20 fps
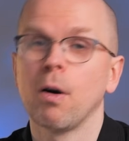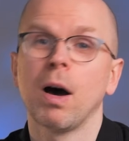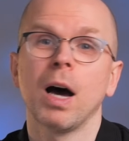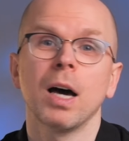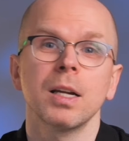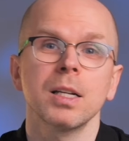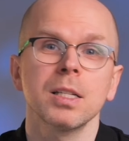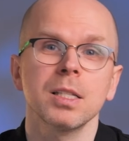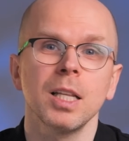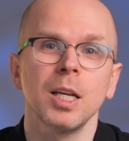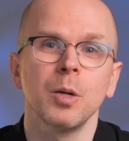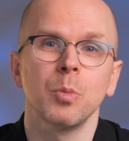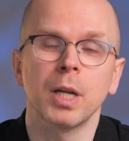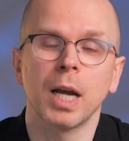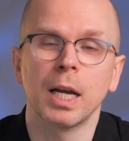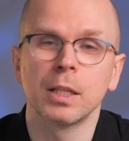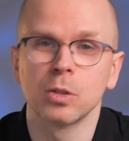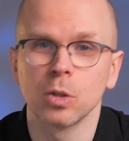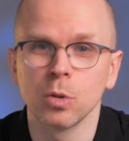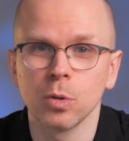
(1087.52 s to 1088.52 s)
honestly, would
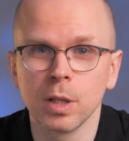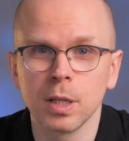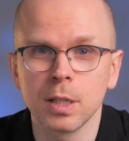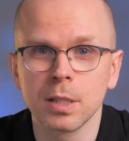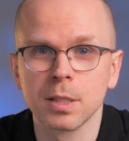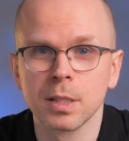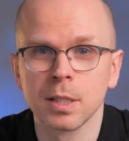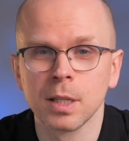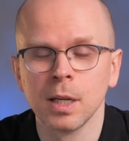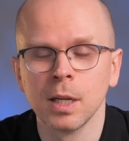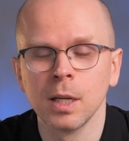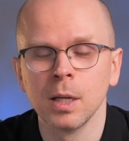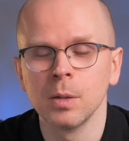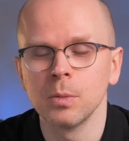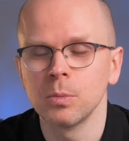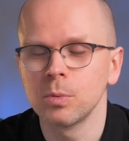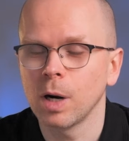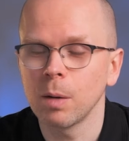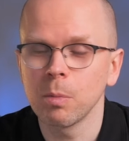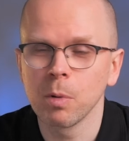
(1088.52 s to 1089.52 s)
I do this?
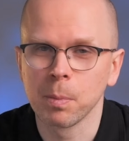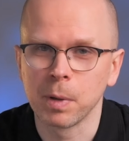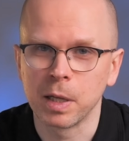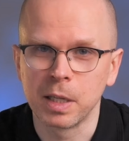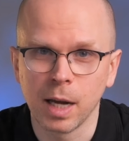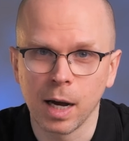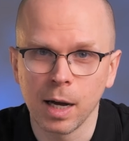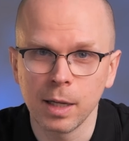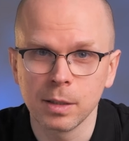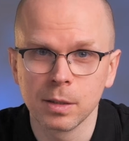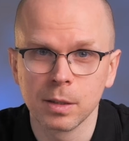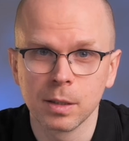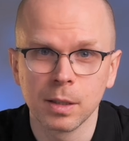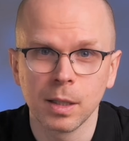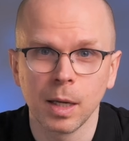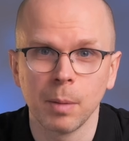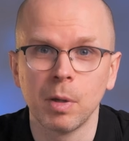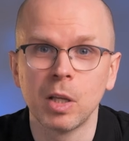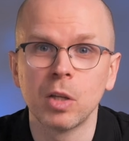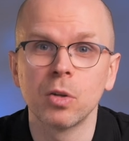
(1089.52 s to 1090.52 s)
Probably not.
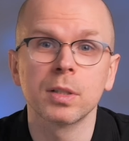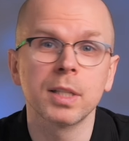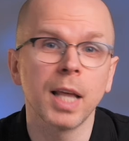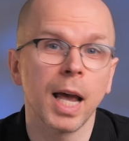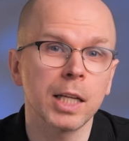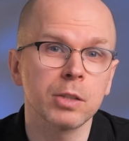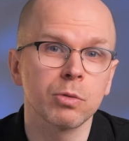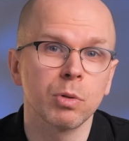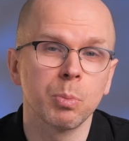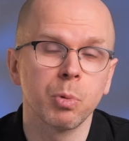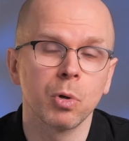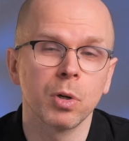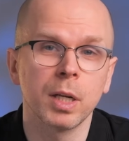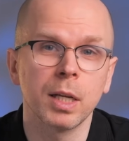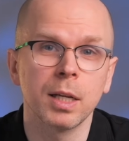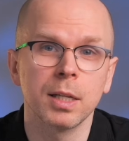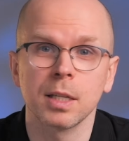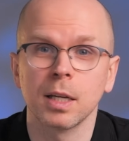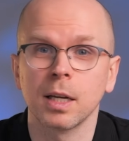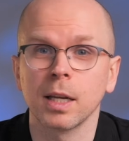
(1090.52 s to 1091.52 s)
I mean, your tax
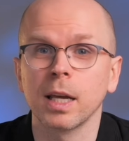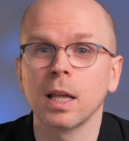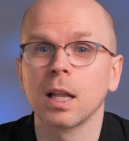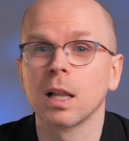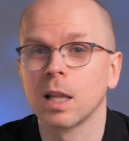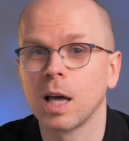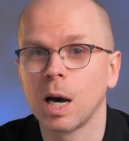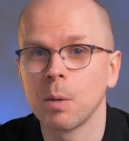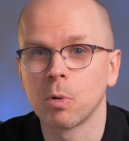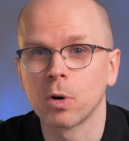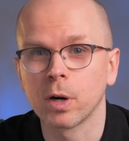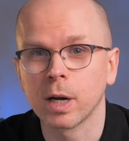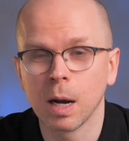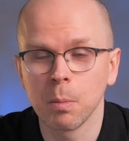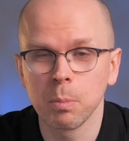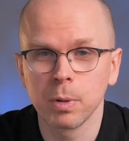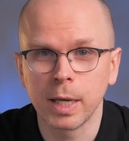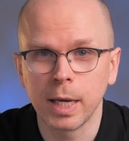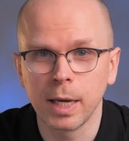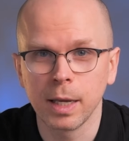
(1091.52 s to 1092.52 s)
reporting is going to get a lot more
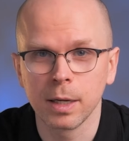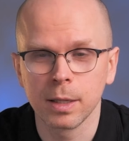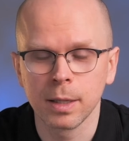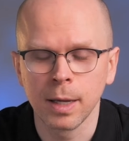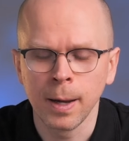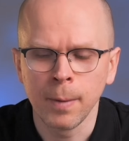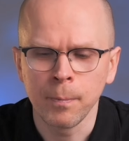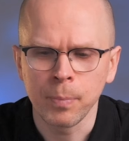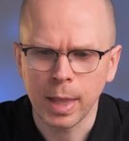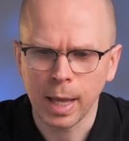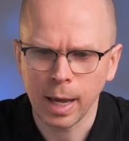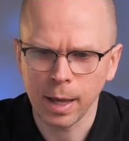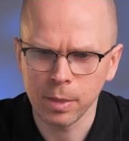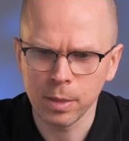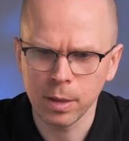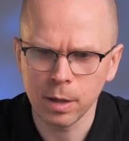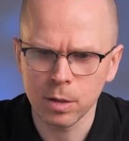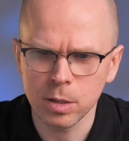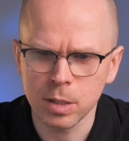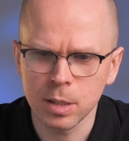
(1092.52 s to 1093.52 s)
complicated. And
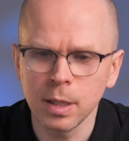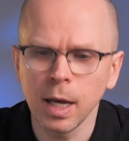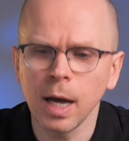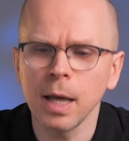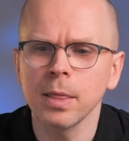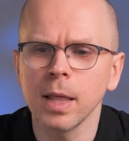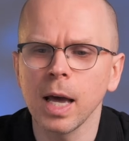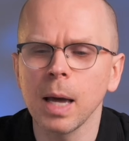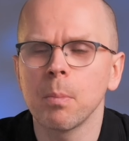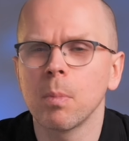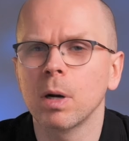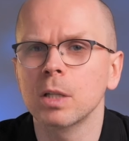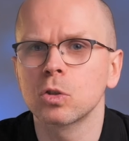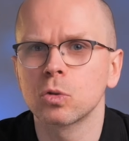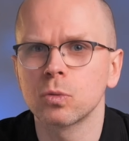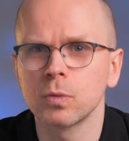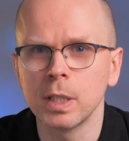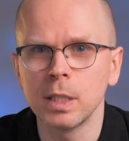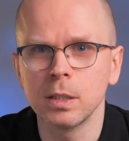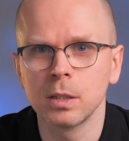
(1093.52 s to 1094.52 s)
there's not that much
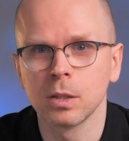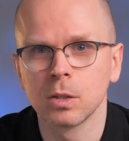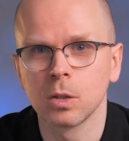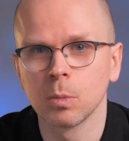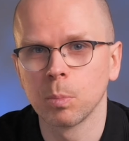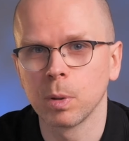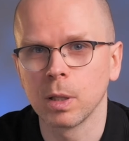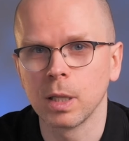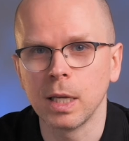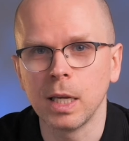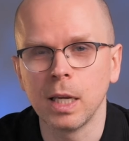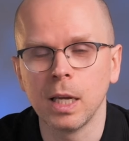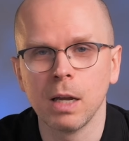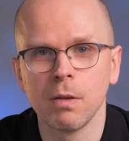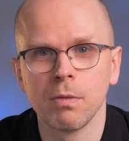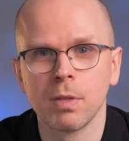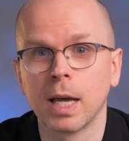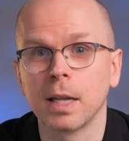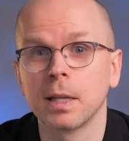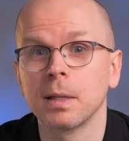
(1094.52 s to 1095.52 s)
reason to
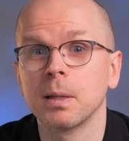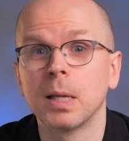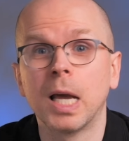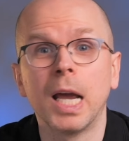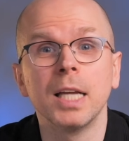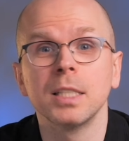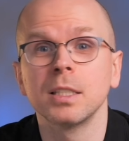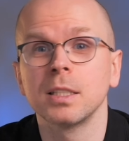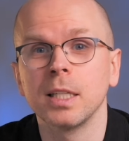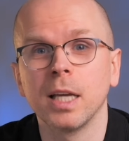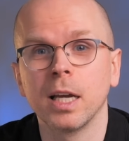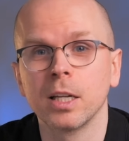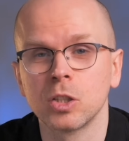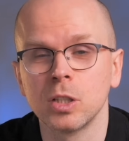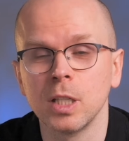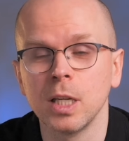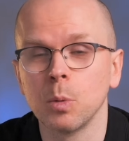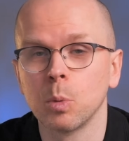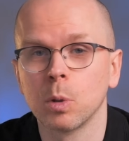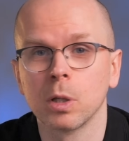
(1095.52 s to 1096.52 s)
believe that
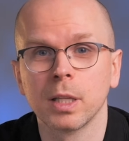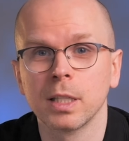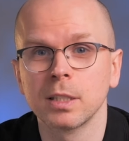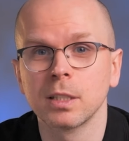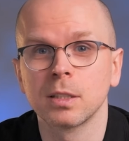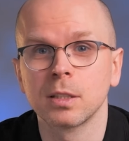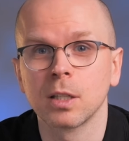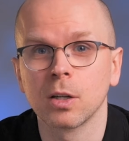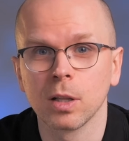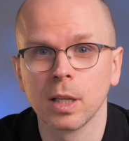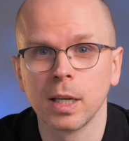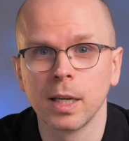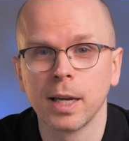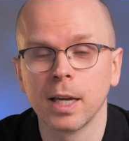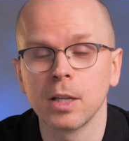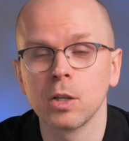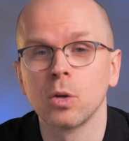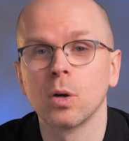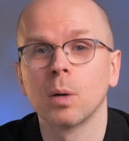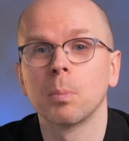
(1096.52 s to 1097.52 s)
SCHD will necessarily
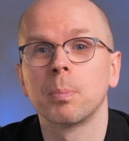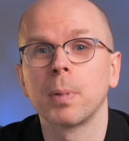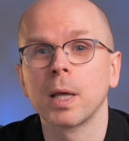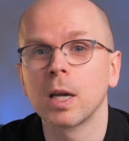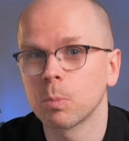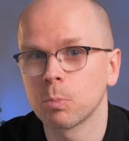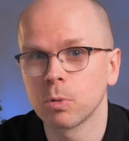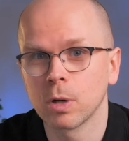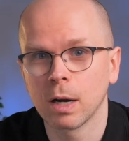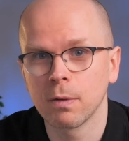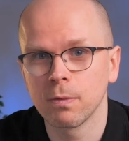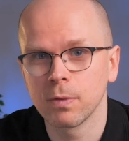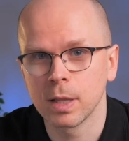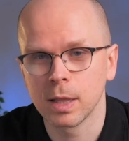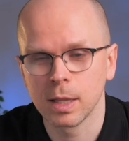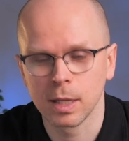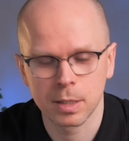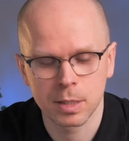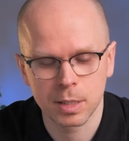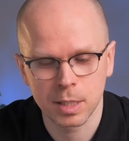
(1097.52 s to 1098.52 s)
get you a better profit
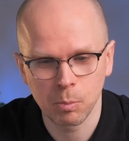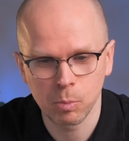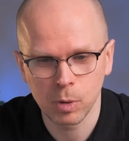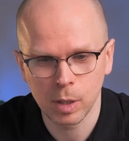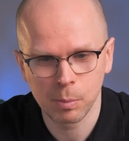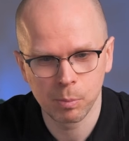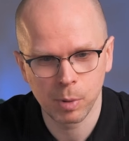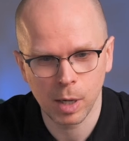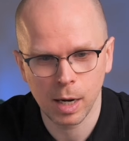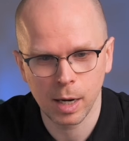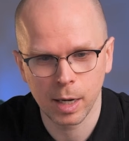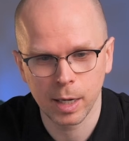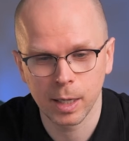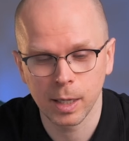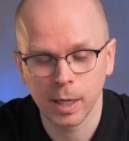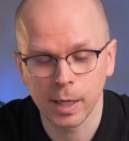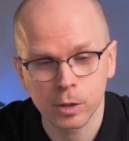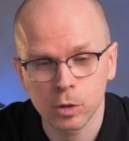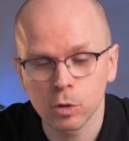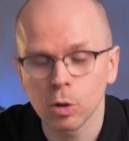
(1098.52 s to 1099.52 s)
than simply buying
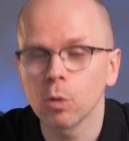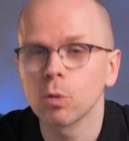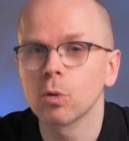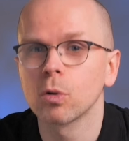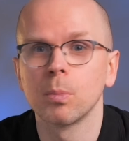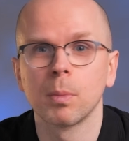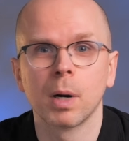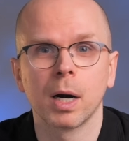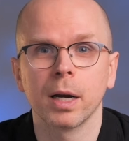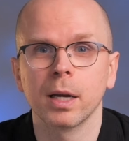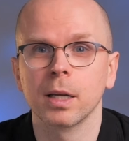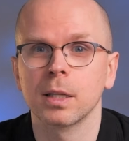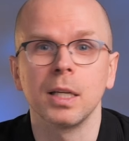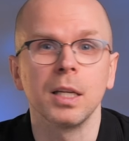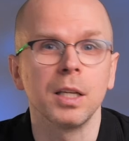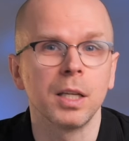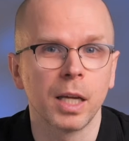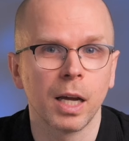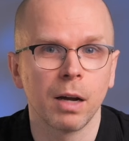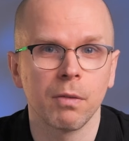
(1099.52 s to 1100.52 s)
a total market
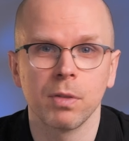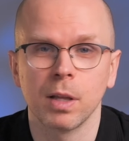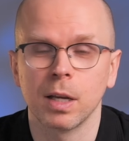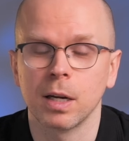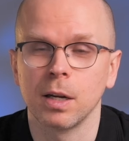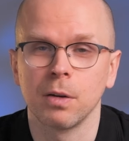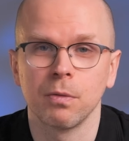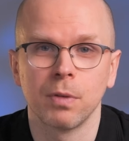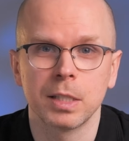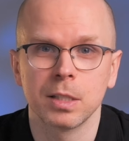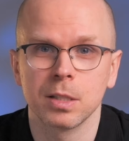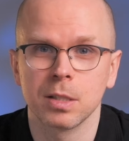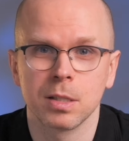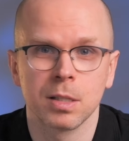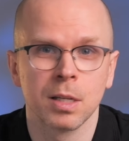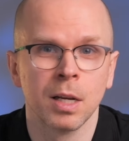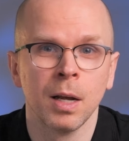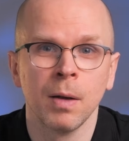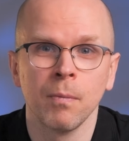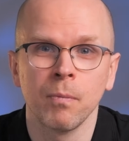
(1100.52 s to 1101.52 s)
ETF that
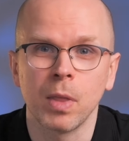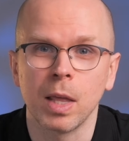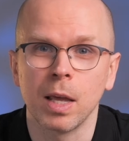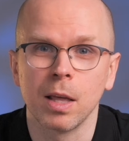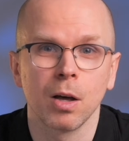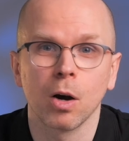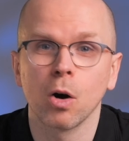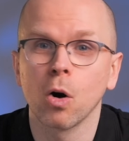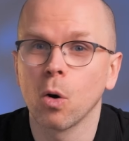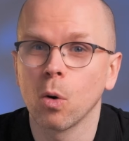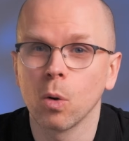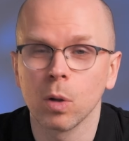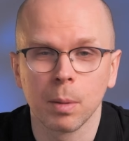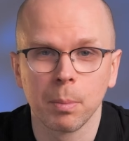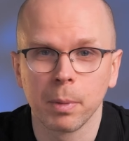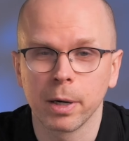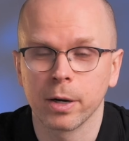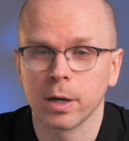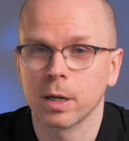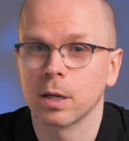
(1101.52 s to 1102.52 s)
invests in the whole
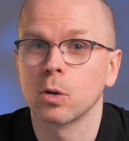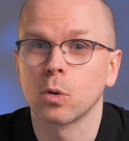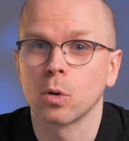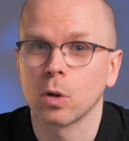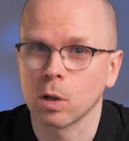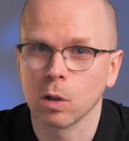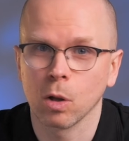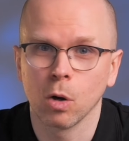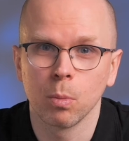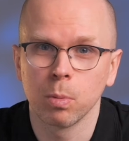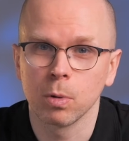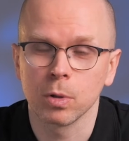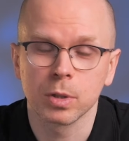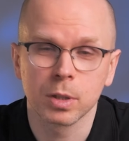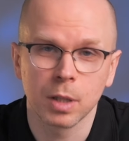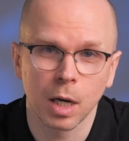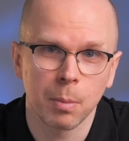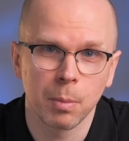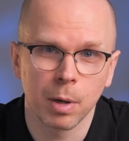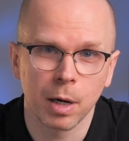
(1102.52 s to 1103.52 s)
American or global
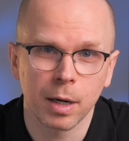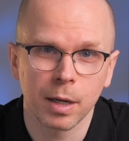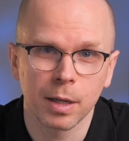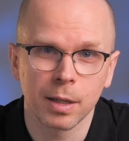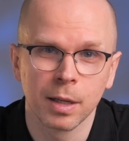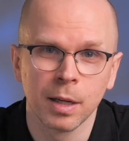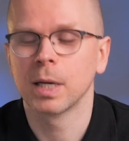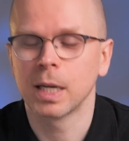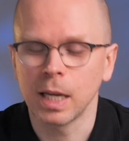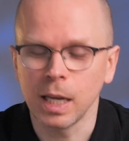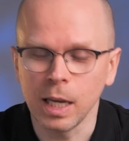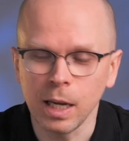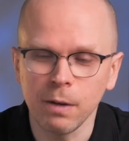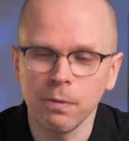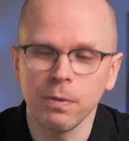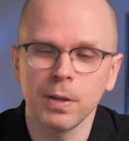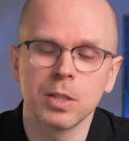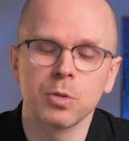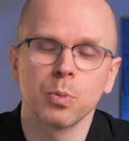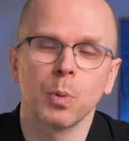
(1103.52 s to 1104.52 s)
stock market. But
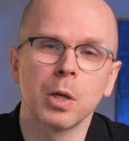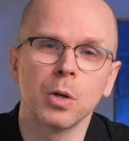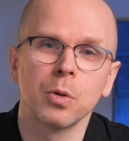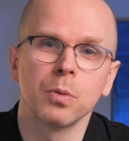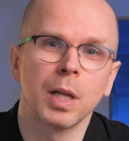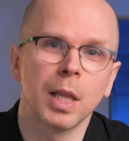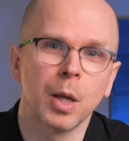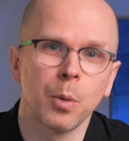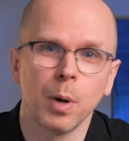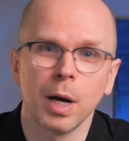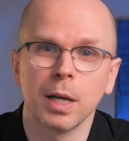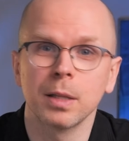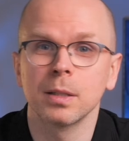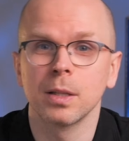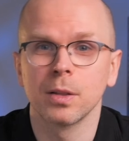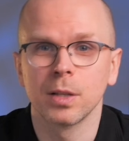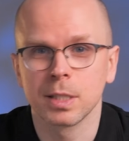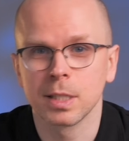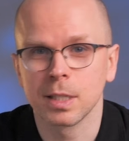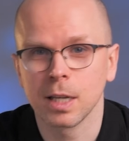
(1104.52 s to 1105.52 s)
if it's what you really
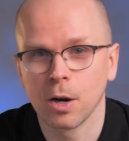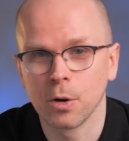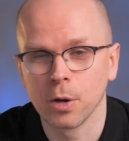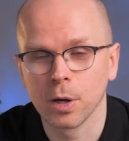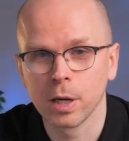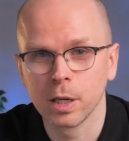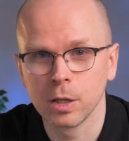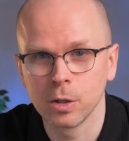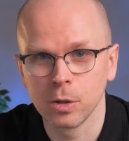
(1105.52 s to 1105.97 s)
want, this is how you can